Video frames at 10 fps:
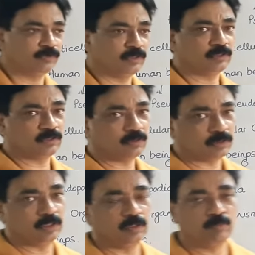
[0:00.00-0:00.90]
are
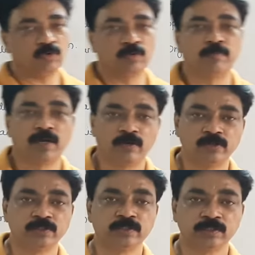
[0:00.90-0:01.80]
talking about
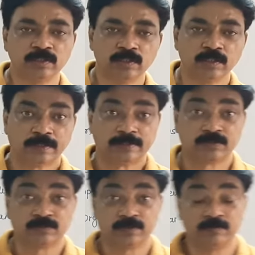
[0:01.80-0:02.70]
biology,
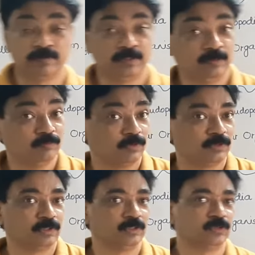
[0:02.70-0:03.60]
it's very
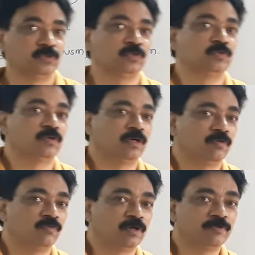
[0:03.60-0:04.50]
important to
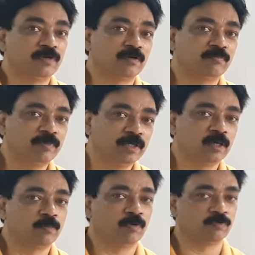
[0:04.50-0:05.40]
know what we are made
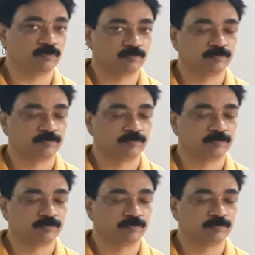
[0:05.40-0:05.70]
up of.